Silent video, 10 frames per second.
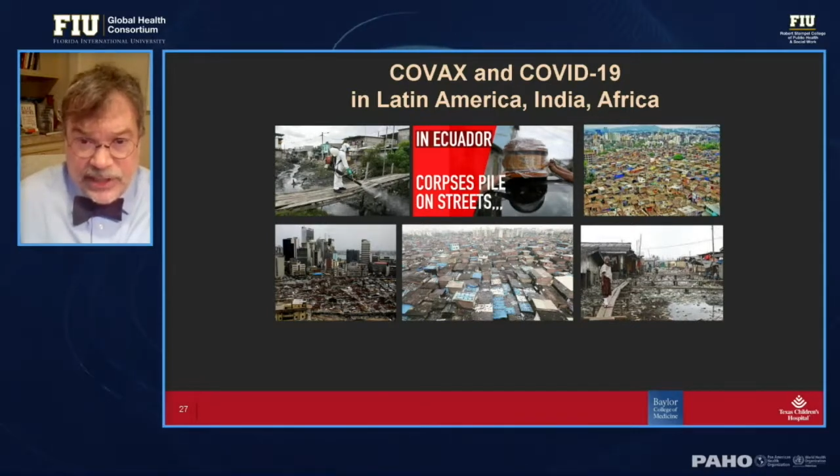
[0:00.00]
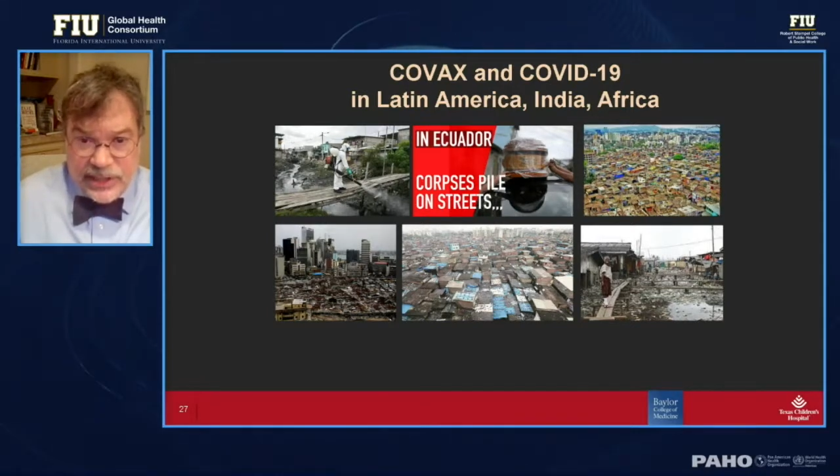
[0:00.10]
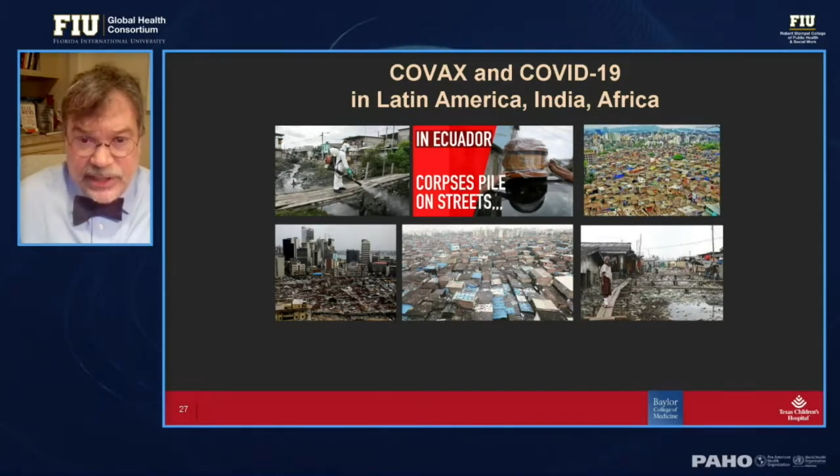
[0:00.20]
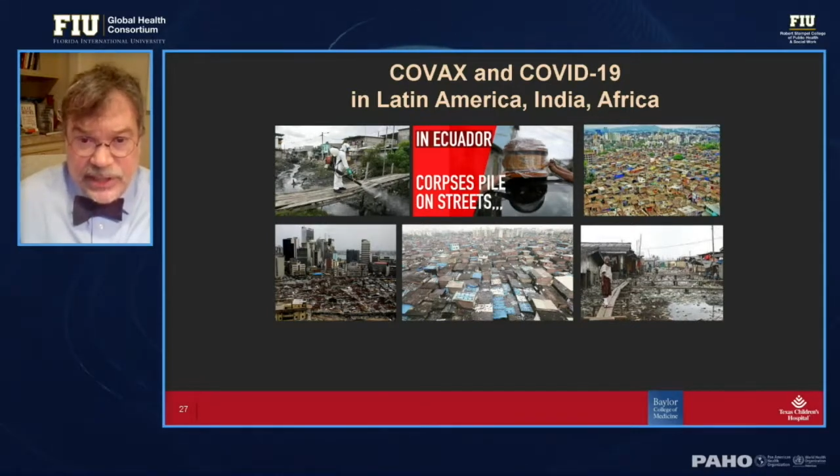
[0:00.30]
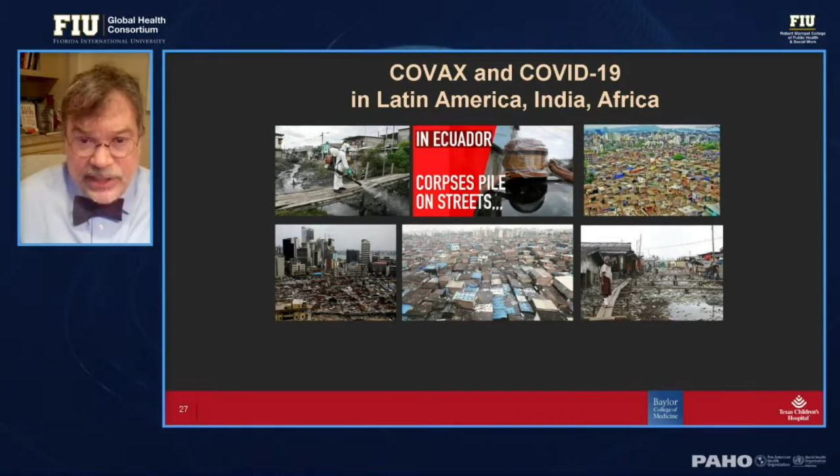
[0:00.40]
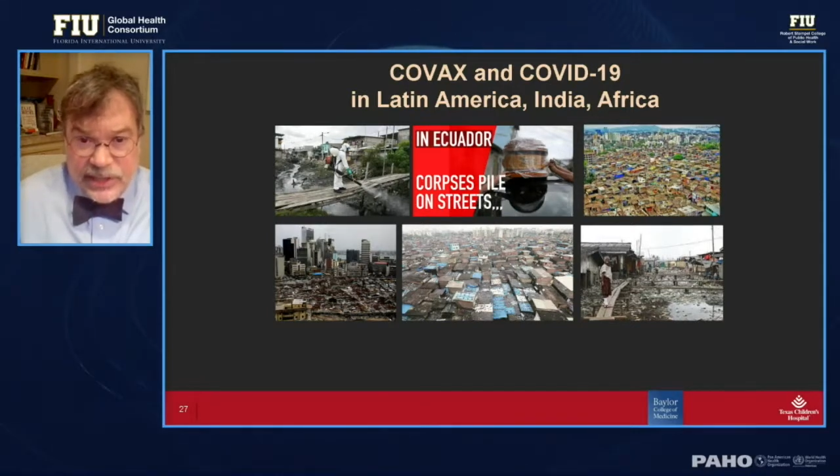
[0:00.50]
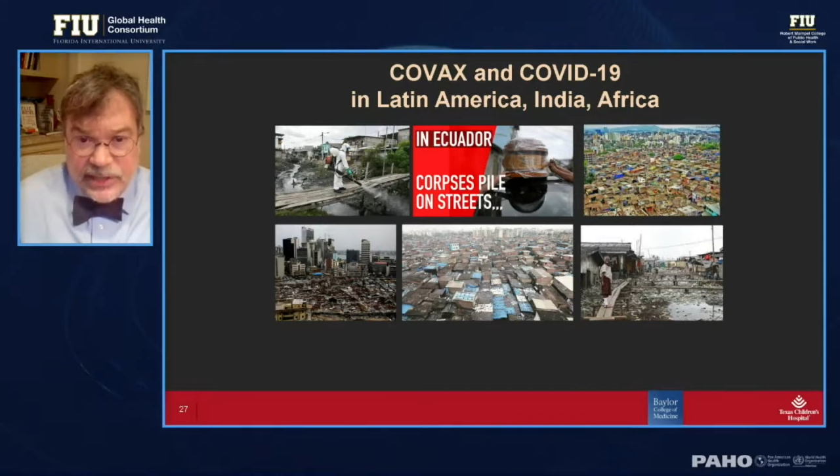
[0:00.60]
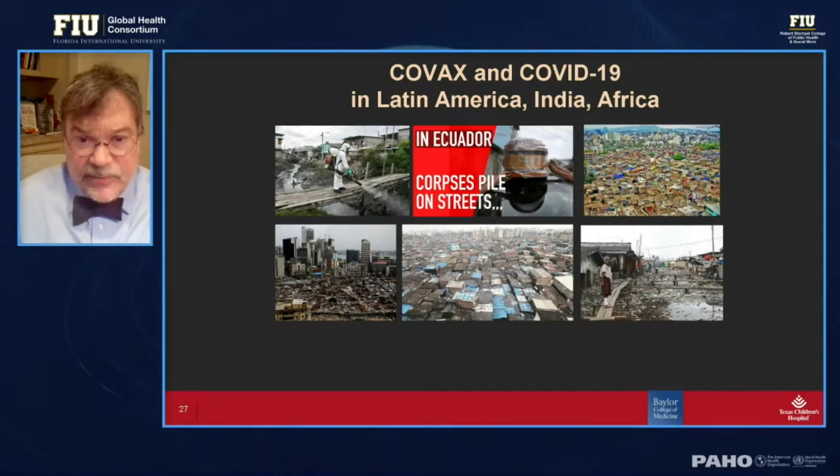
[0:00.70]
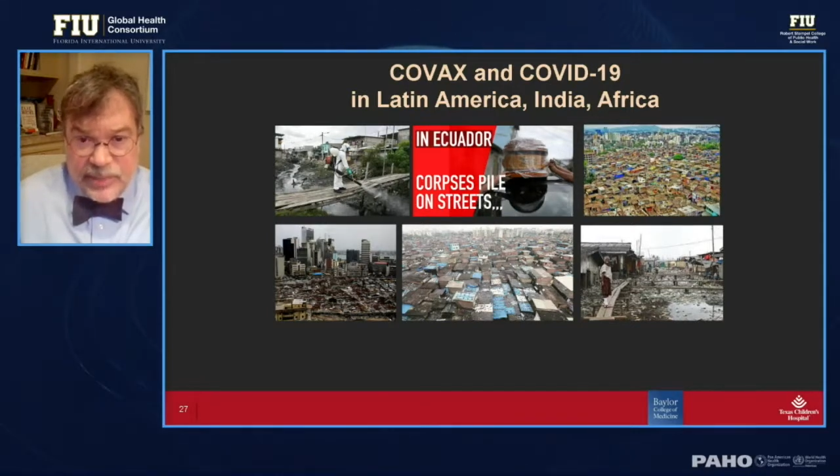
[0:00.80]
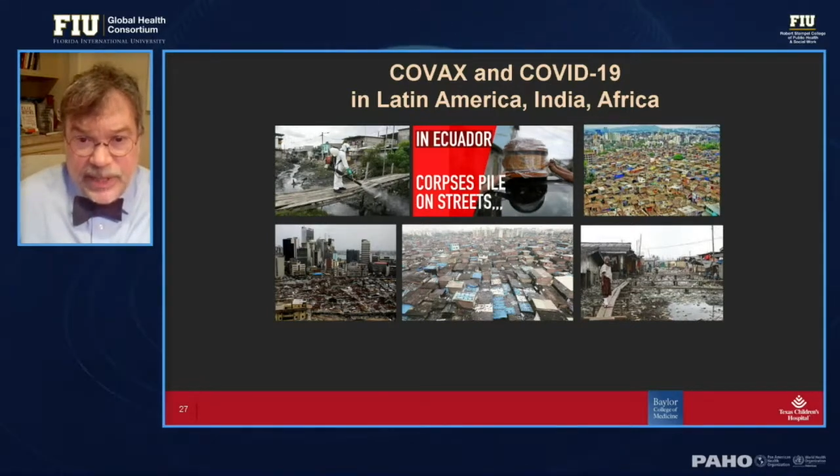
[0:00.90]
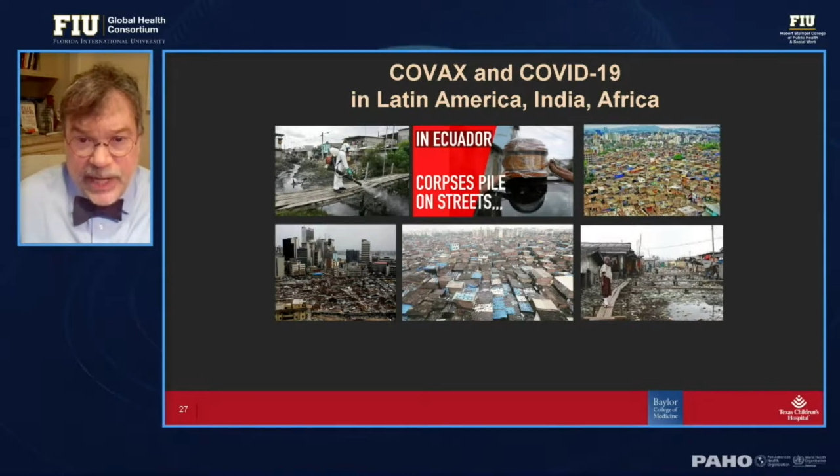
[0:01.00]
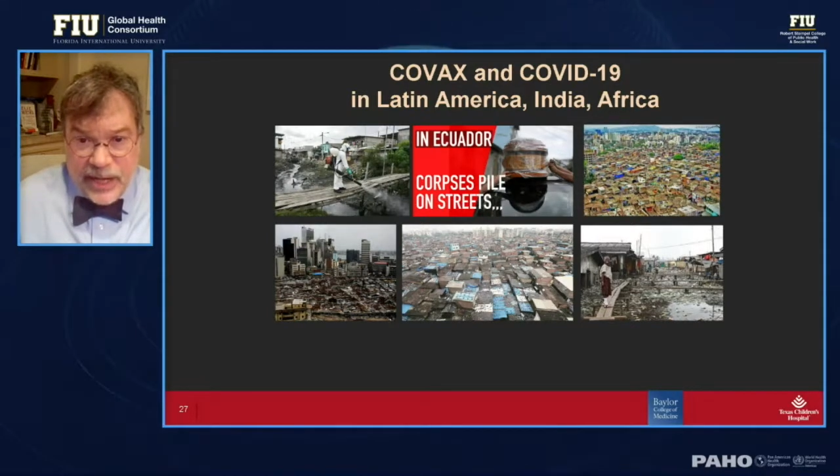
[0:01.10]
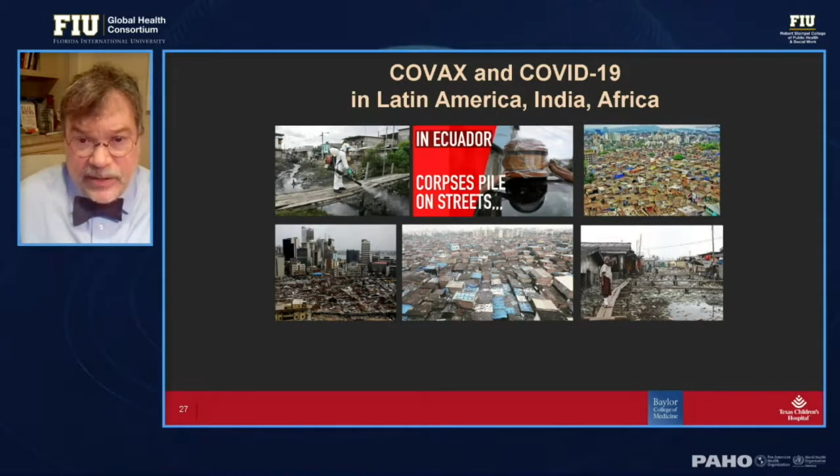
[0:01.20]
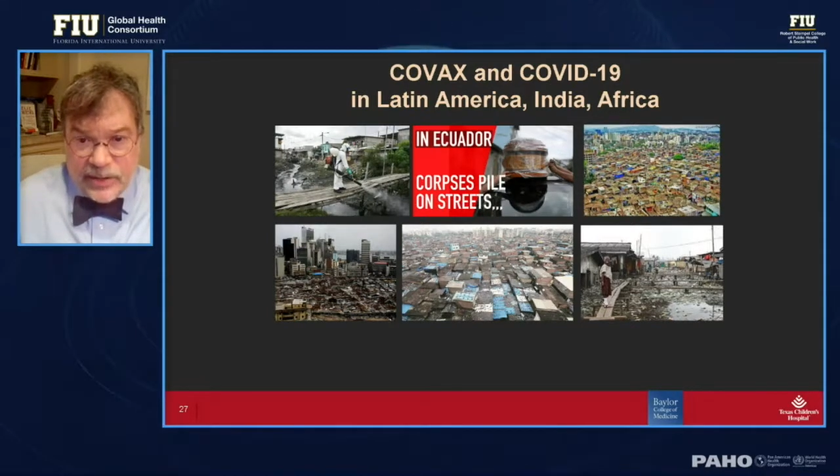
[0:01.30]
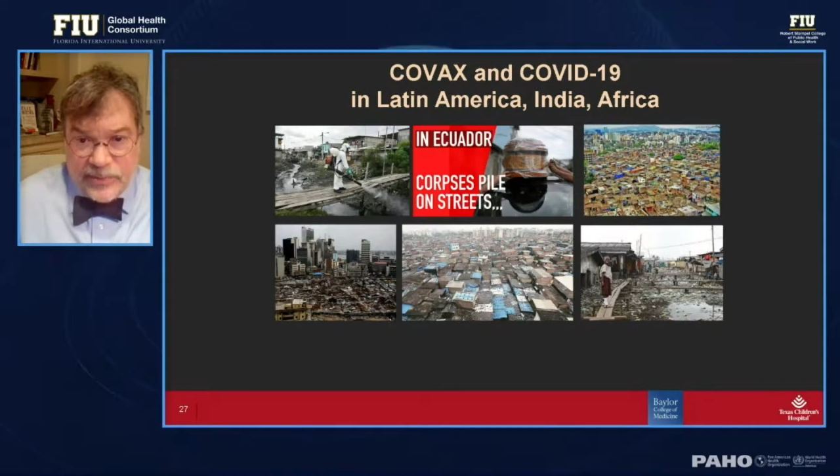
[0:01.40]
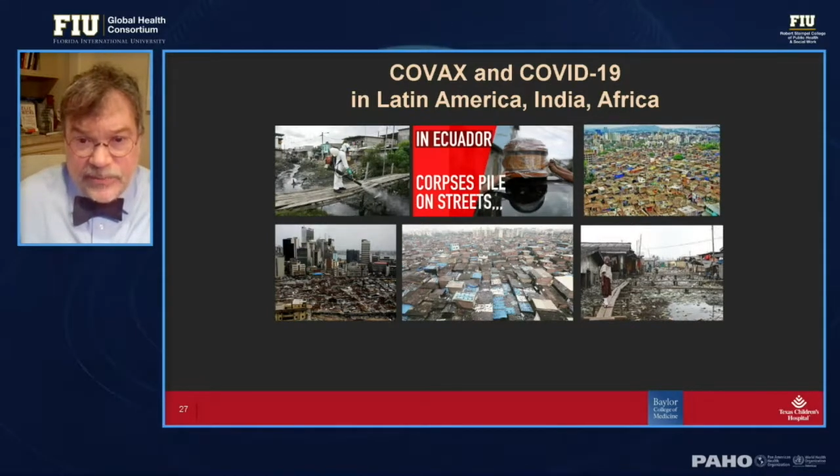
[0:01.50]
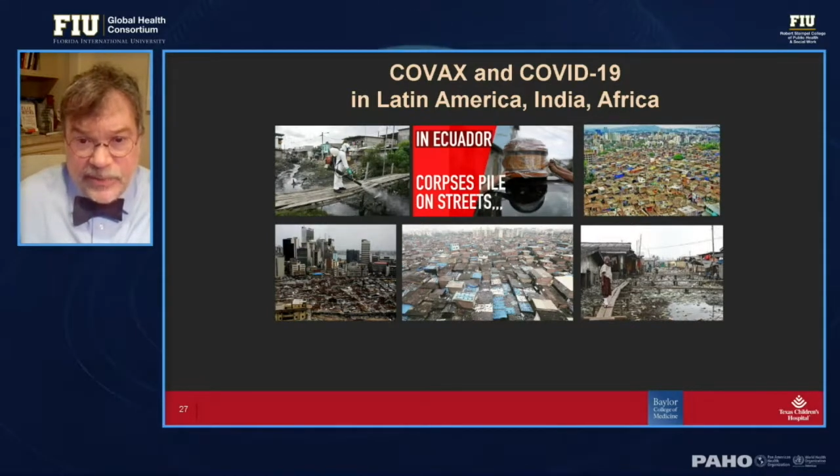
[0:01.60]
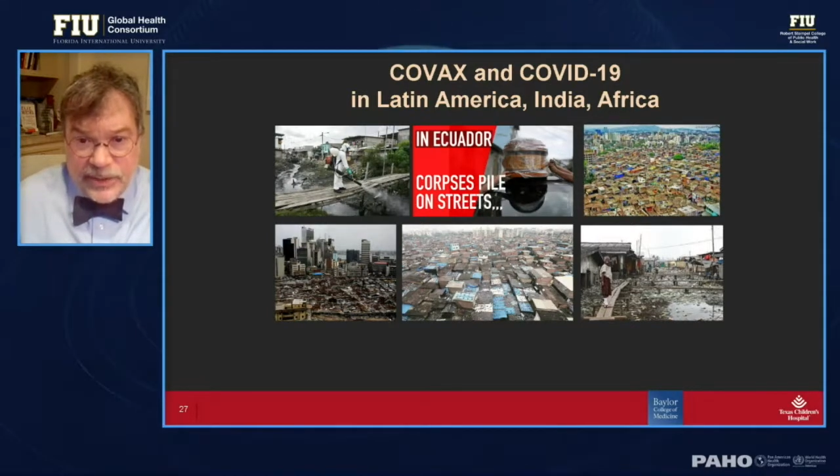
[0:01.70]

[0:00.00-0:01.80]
cities of Manaus and